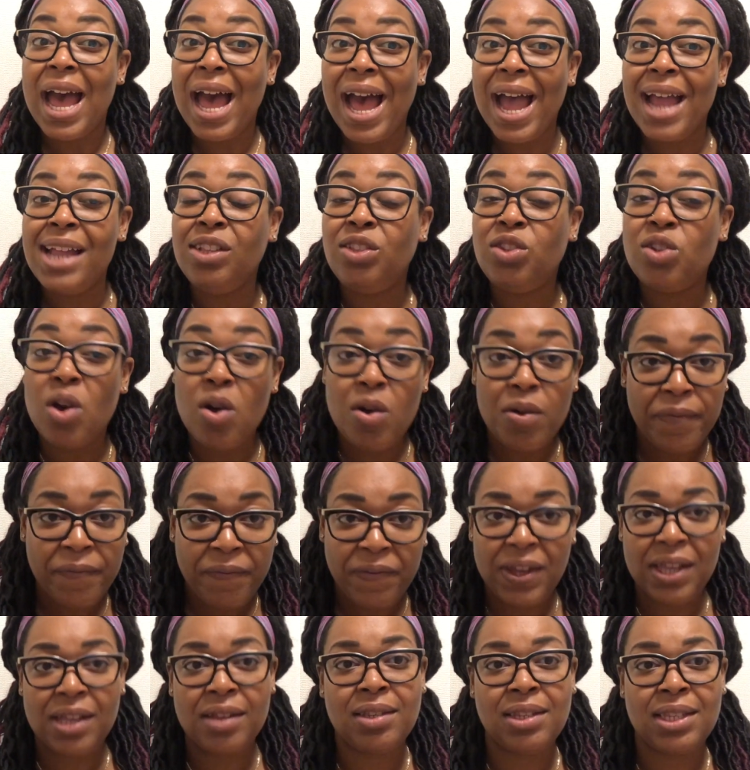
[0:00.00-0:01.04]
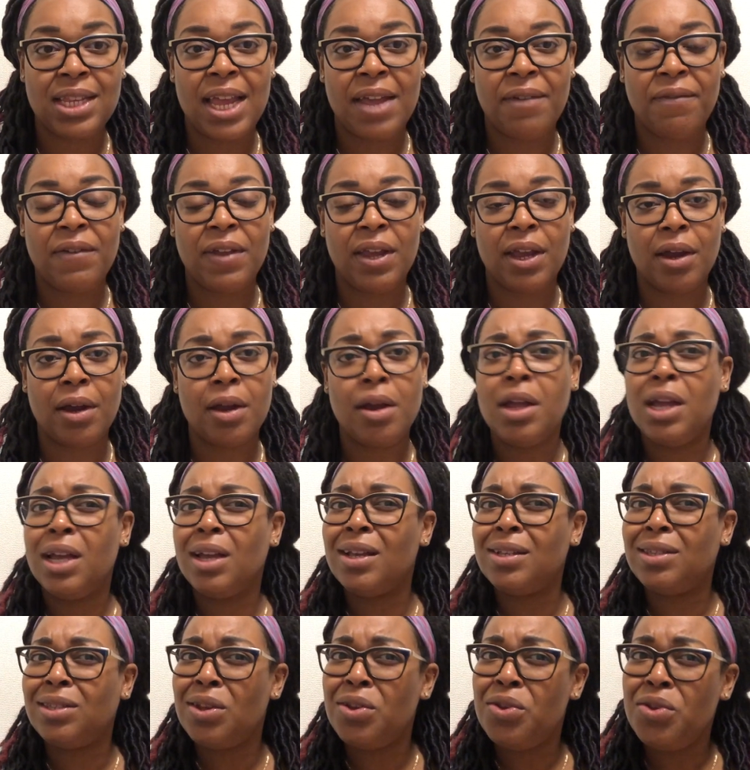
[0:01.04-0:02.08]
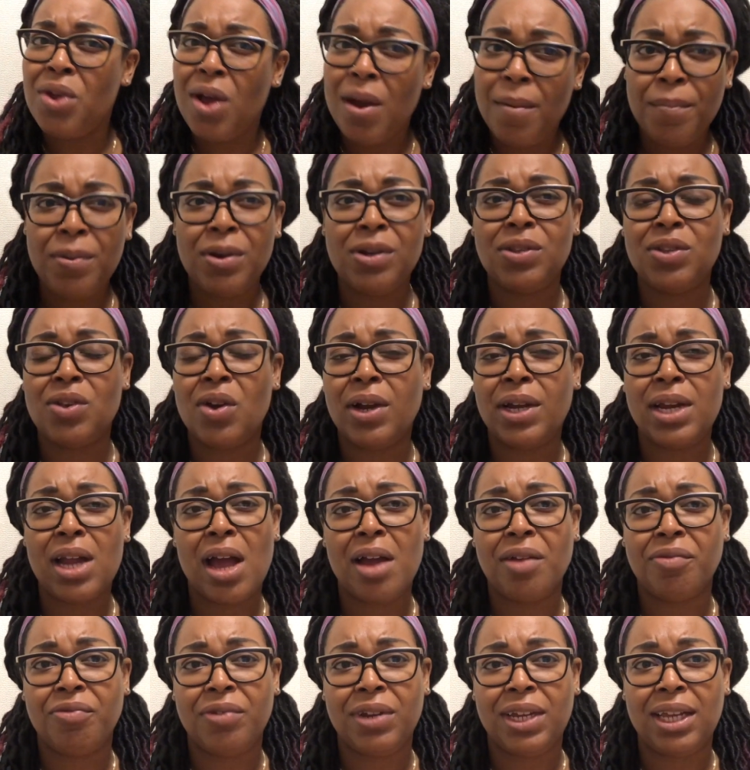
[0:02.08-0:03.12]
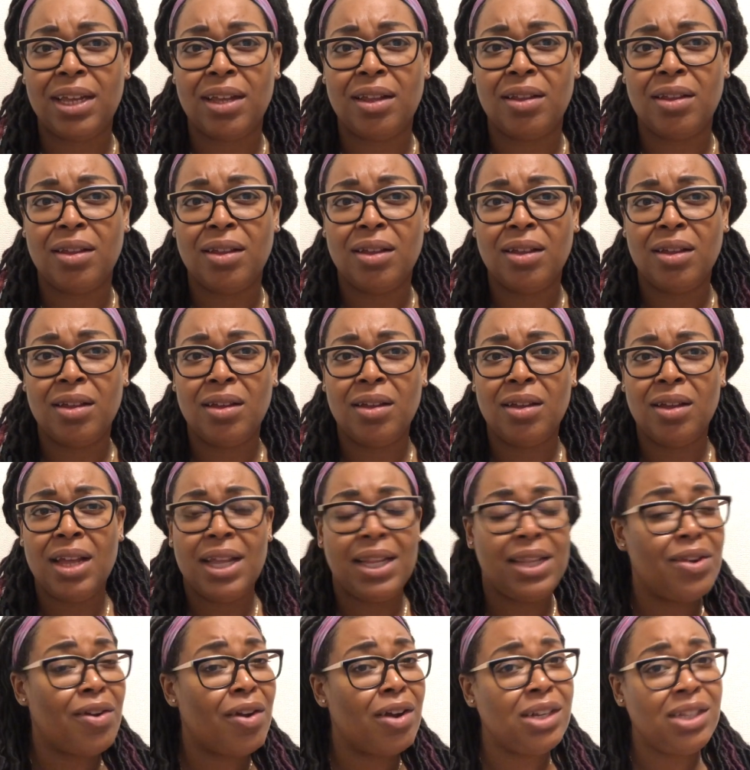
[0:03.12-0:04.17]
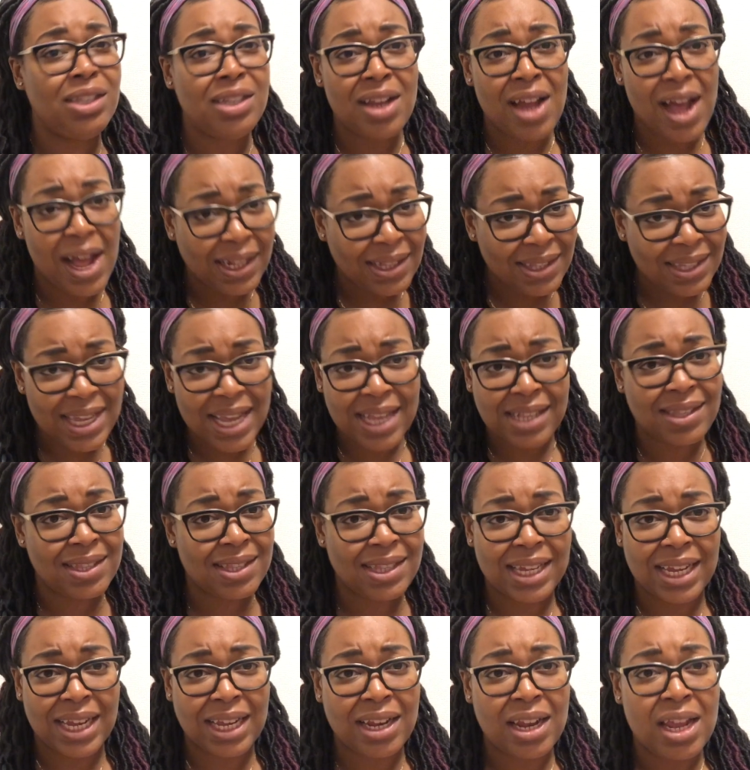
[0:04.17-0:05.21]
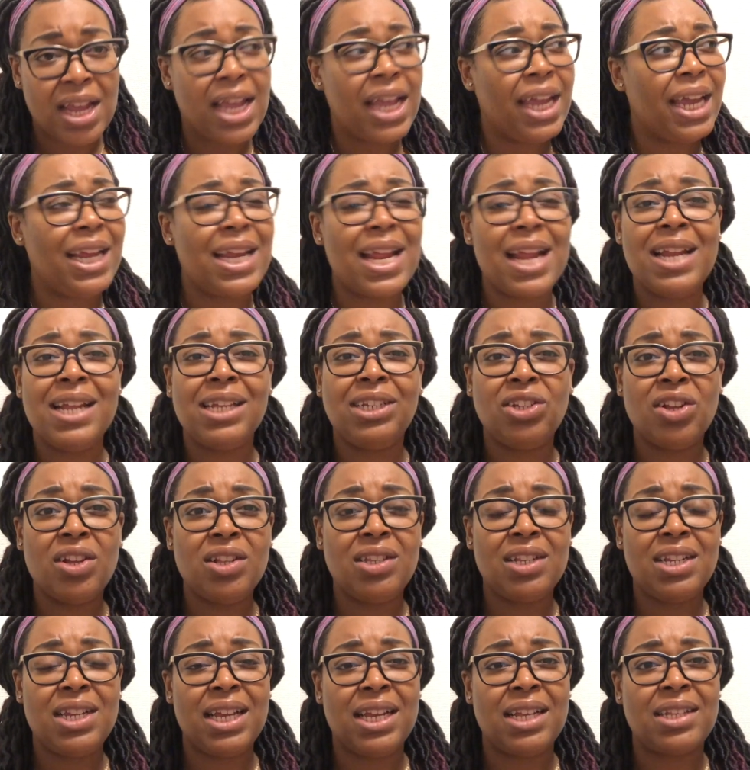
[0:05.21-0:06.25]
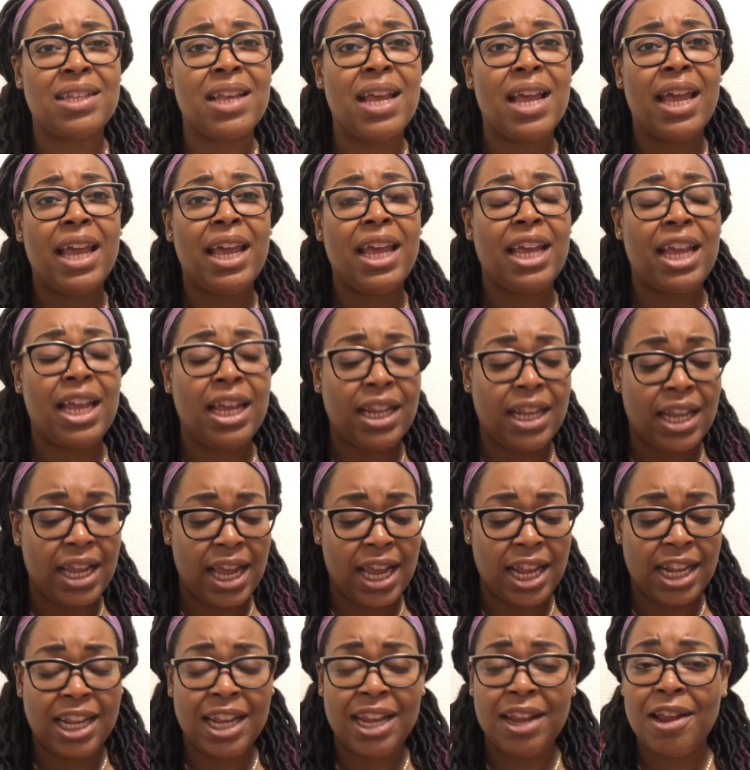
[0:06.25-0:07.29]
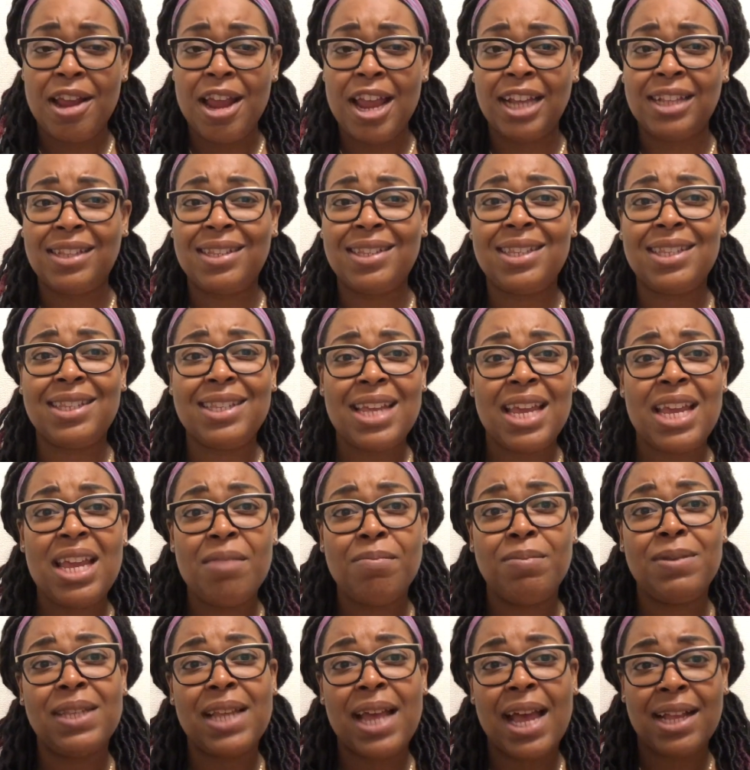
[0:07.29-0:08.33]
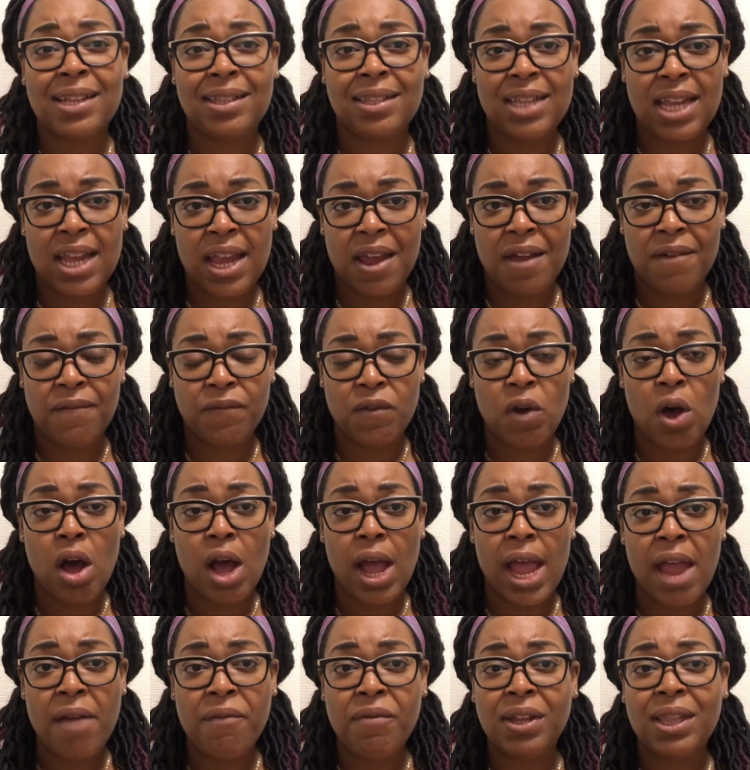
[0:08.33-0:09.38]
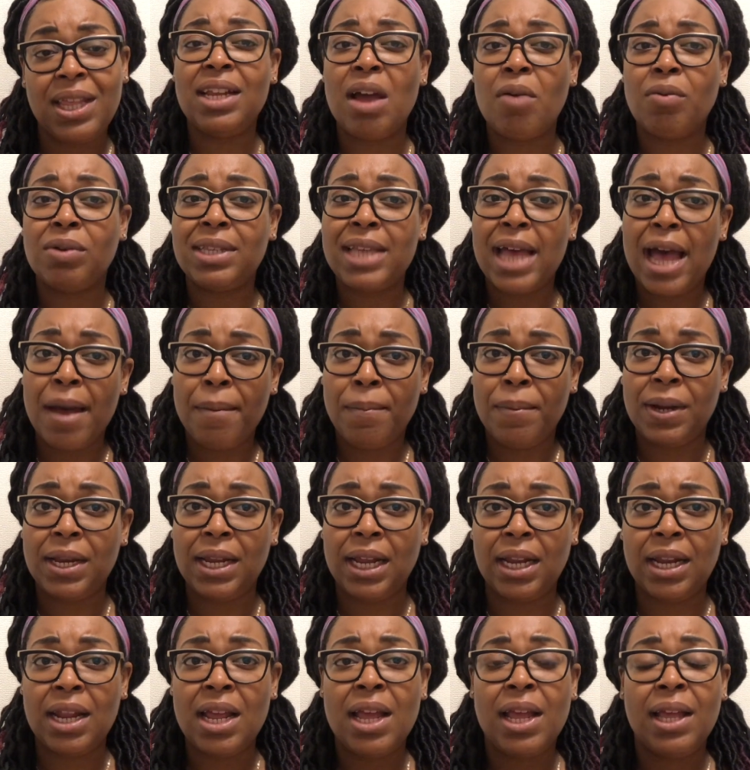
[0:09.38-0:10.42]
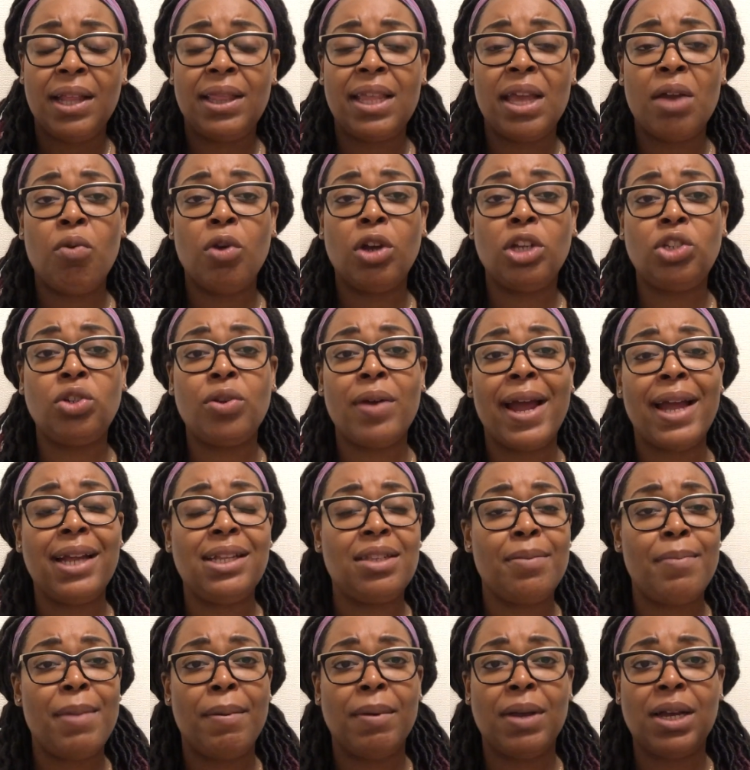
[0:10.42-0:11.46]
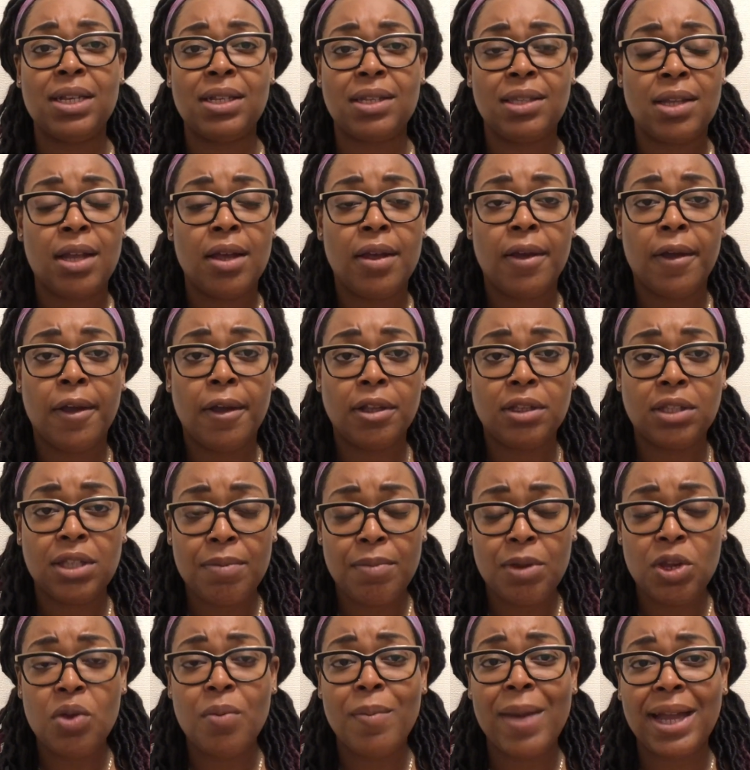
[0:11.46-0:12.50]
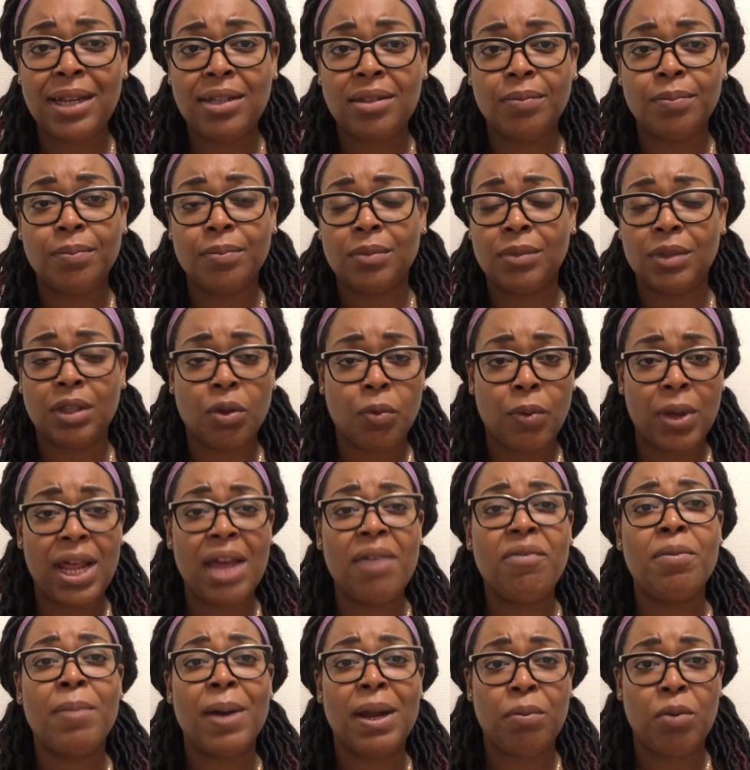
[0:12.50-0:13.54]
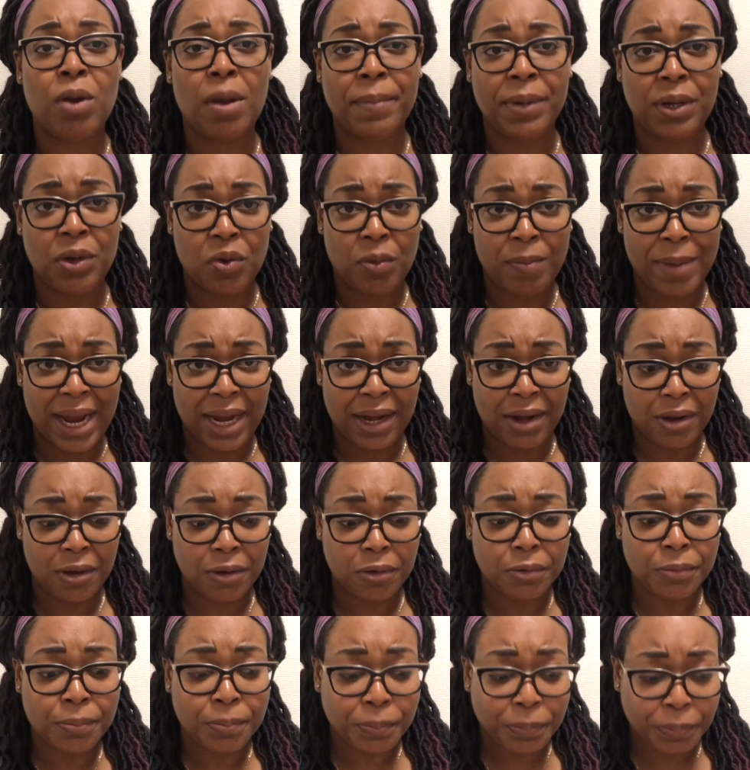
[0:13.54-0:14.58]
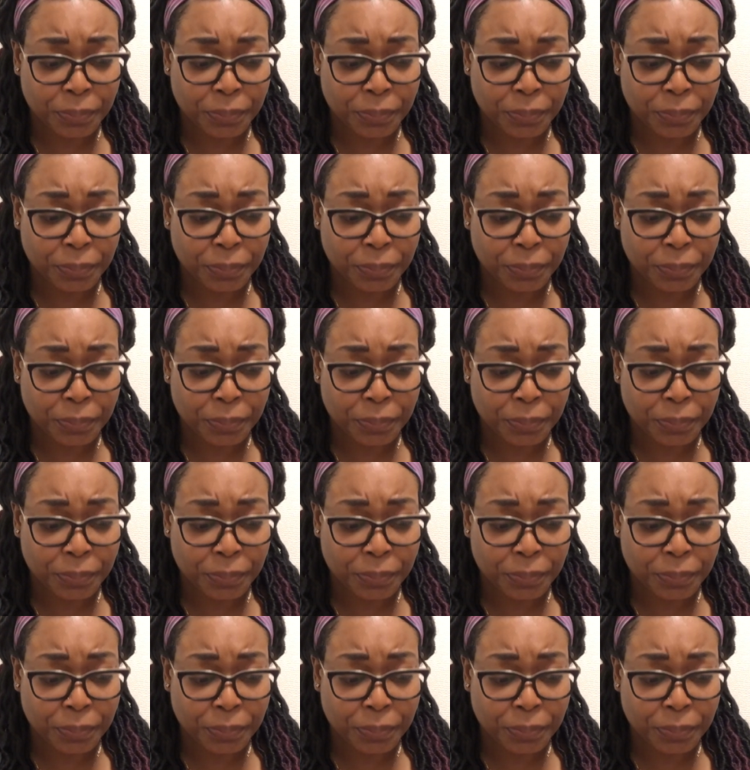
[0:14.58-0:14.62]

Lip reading: I don't feel safe here because the numbers are not real. They're not testing. In addition to this, it seems as if everything that was happening, they were trying to make, because some of you might, well, everybody probably know by now,